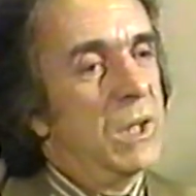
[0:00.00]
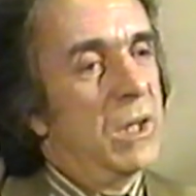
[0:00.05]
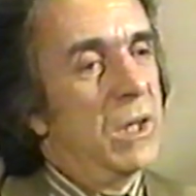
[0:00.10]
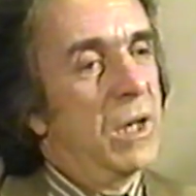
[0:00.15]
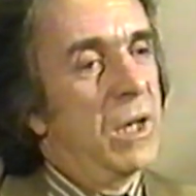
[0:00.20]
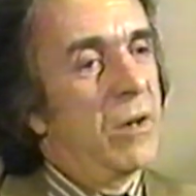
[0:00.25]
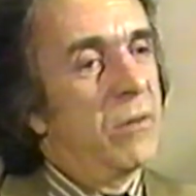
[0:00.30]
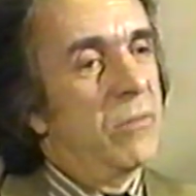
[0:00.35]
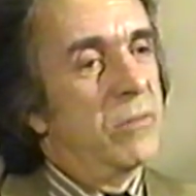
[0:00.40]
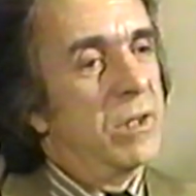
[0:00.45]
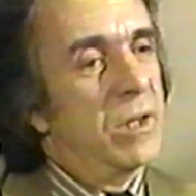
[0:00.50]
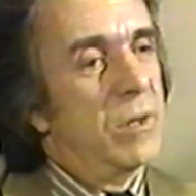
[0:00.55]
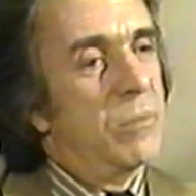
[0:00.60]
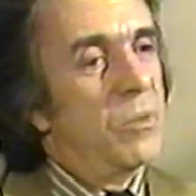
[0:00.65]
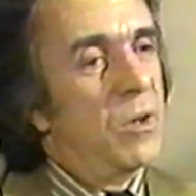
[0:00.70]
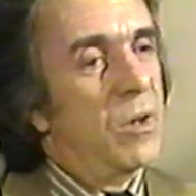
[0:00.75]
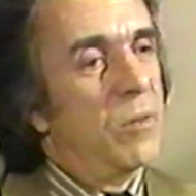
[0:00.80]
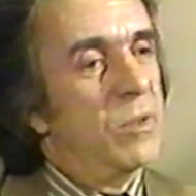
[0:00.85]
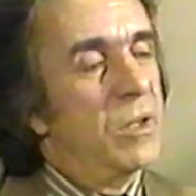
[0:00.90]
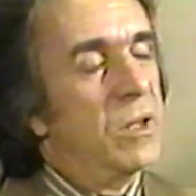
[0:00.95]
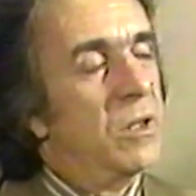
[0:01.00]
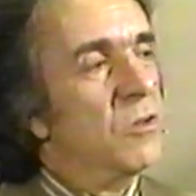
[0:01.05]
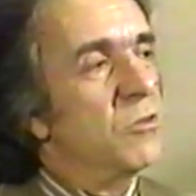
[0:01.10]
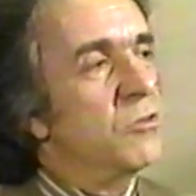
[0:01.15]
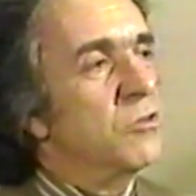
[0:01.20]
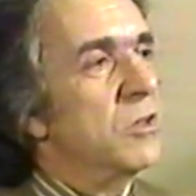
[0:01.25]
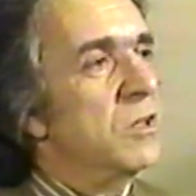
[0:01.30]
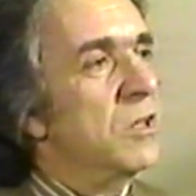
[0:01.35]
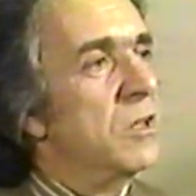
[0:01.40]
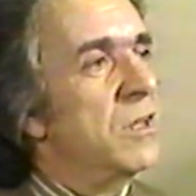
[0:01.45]
I would think probably
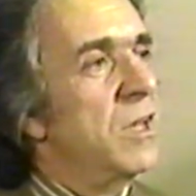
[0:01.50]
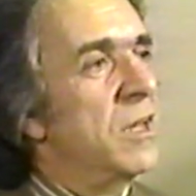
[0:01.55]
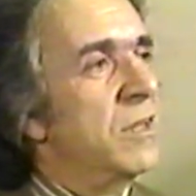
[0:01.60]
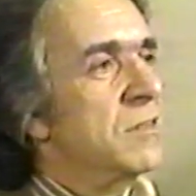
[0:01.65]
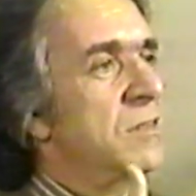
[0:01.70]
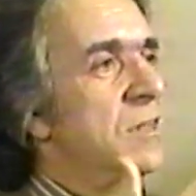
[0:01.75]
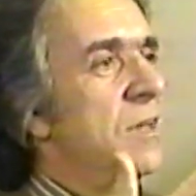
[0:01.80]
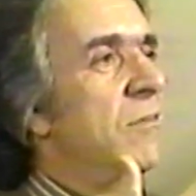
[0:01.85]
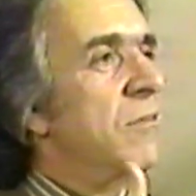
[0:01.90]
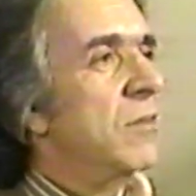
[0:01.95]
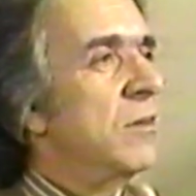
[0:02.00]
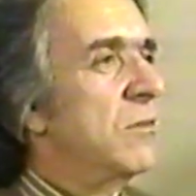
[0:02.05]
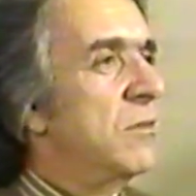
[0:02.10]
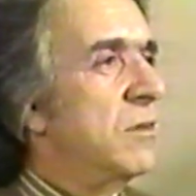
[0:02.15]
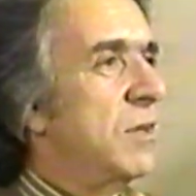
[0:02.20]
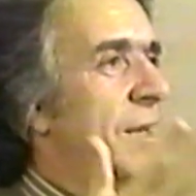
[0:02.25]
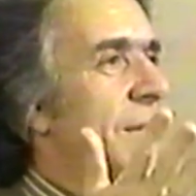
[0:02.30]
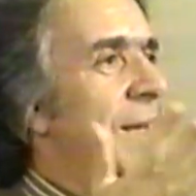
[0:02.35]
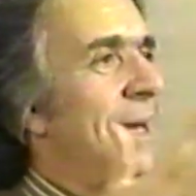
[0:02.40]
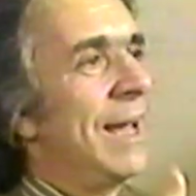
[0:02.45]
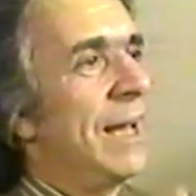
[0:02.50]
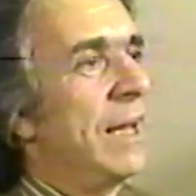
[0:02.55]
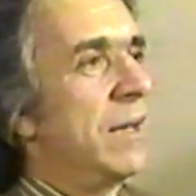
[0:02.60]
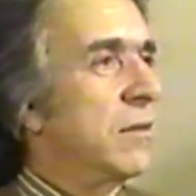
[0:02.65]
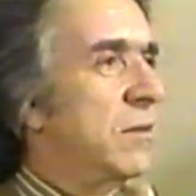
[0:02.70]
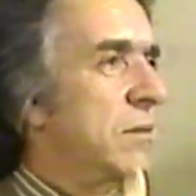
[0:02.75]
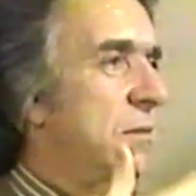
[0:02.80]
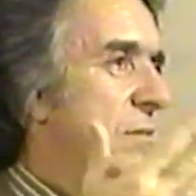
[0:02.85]
closer to take seven or take eight.